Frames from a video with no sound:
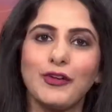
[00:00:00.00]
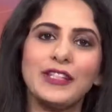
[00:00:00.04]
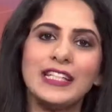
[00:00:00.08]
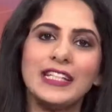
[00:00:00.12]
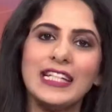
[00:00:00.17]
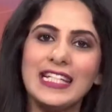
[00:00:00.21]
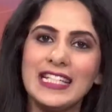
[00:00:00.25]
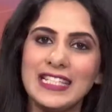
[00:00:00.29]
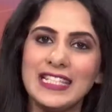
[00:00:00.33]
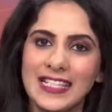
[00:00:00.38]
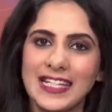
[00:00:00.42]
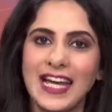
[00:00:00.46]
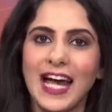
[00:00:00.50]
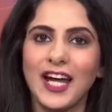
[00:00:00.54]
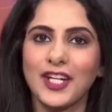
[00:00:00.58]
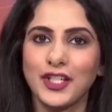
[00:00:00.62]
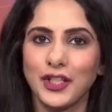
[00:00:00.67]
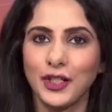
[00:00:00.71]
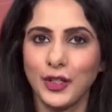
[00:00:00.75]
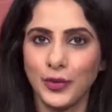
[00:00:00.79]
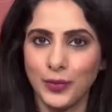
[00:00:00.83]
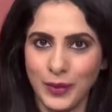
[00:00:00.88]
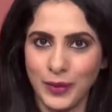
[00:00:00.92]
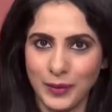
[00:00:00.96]
for the
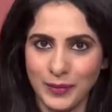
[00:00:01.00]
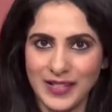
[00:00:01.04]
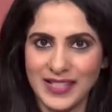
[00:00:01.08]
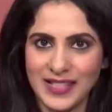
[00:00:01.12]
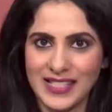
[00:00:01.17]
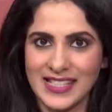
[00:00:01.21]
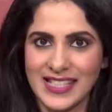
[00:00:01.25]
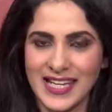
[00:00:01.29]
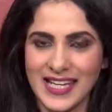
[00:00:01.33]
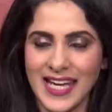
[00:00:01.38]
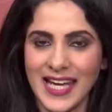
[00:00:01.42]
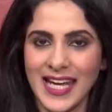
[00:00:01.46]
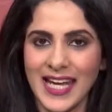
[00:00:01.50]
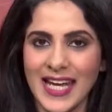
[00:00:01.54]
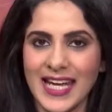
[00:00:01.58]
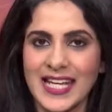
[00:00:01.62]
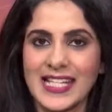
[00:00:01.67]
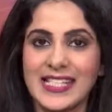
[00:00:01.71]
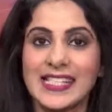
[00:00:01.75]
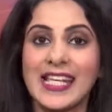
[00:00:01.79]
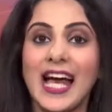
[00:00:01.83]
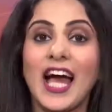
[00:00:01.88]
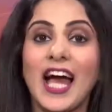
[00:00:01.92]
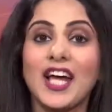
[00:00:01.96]
International Women's Day
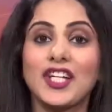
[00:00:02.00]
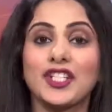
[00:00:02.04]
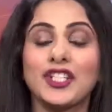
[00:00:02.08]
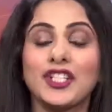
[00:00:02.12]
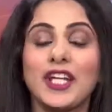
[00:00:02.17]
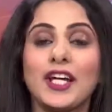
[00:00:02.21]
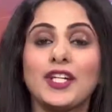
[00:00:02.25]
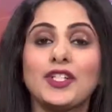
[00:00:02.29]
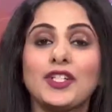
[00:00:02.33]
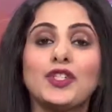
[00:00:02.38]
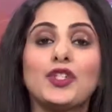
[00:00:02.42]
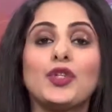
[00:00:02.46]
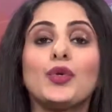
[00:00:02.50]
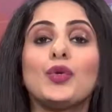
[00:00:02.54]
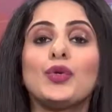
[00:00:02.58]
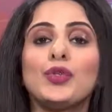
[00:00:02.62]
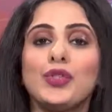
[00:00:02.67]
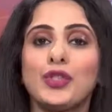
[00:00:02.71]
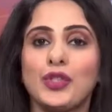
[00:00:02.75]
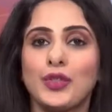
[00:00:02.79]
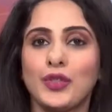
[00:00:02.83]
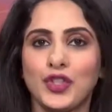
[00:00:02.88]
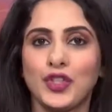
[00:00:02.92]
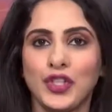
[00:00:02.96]
is hashtag
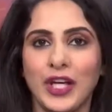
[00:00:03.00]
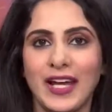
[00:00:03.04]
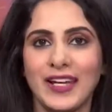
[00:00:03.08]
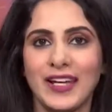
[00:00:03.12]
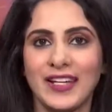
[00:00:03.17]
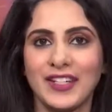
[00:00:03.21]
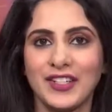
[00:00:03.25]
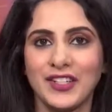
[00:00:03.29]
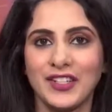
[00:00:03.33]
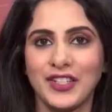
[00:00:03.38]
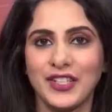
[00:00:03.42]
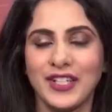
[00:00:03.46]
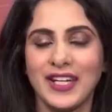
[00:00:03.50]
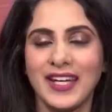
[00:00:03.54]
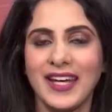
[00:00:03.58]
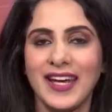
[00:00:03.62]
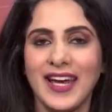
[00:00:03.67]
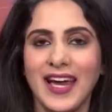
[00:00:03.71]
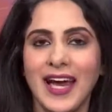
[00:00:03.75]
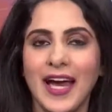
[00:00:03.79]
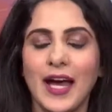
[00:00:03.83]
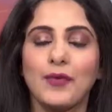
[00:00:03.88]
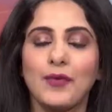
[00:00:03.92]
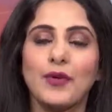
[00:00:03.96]
choose to challenge.
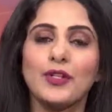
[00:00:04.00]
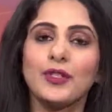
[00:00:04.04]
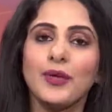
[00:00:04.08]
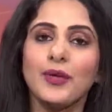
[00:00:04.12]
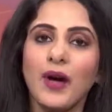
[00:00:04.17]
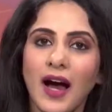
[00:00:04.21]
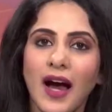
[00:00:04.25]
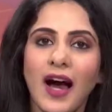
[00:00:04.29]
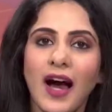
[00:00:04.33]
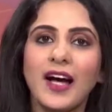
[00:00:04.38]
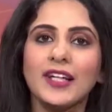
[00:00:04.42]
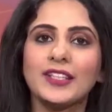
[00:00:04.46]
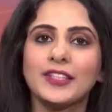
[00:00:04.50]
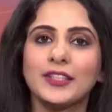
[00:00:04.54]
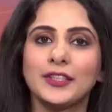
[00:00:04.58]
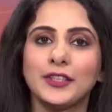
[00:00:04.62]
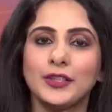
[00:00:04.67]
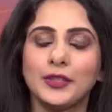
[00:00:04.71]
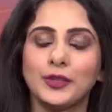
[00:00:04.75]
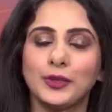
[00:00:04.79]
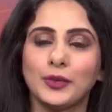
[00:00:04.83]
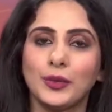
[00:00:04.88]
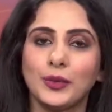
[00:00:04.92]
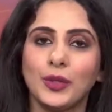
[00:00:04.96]
I want to ask
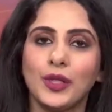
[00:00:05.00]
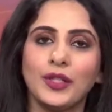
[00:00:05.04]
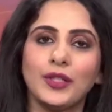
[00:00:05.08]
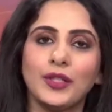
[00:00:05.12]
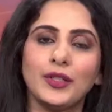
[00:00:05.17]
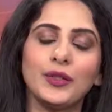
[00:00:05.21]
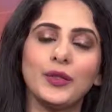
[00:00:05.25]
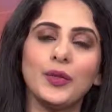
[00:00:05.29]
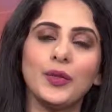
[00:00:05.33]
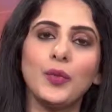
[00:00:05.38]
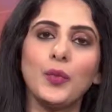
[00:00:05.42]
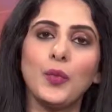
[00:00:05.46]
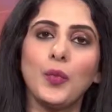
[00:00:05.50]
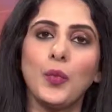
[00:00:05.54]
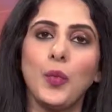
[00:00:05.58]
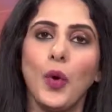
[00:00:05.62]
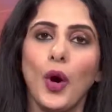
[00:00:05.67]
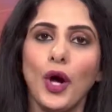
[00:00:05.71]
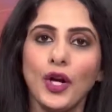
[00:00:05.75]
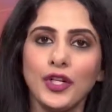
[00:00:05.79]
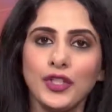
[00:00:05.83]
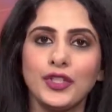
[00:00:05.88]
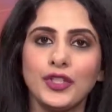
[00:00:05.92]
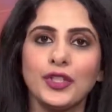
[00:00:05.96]
you,
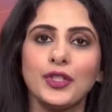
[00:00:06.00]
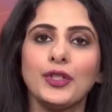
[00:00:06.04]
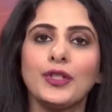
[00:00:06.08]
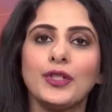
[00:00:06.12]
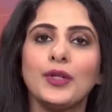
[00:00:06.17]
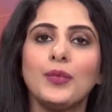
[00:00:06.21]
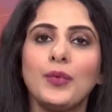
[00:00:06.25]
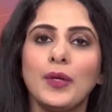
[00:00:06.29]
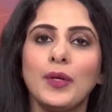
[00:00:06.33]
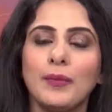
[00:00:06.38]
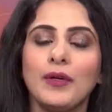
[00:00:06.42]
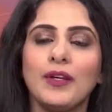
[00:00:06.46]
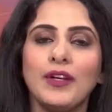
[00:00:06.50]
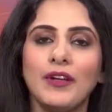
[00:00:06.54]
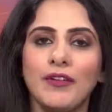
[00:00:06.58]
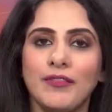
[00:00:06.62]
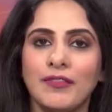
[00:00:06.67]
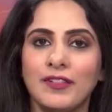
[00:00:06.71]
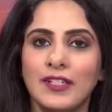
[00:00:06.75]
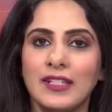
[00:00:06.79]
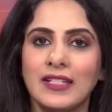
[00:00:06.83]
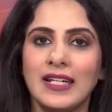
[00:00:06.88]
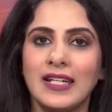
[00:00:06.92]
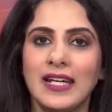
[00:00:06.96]
what should the women
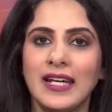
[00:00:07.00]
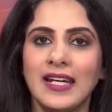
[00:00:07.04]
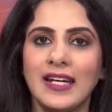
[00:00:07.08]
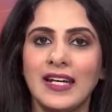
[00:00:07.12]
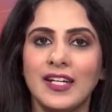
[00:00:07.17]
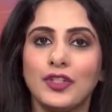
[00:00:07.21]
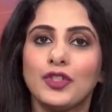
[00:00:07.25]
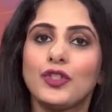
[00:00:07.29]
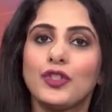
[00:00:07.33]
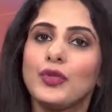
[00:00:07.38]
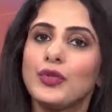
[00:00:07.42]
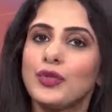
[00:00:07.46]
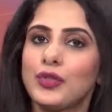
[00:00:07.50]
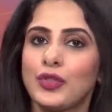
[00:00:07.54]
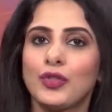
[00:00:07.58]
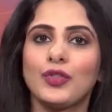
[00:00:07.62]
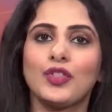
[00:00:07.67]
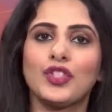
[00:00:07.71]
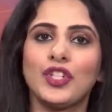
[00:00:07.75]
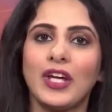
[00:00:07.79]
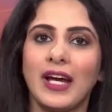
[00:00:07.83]
of today choose to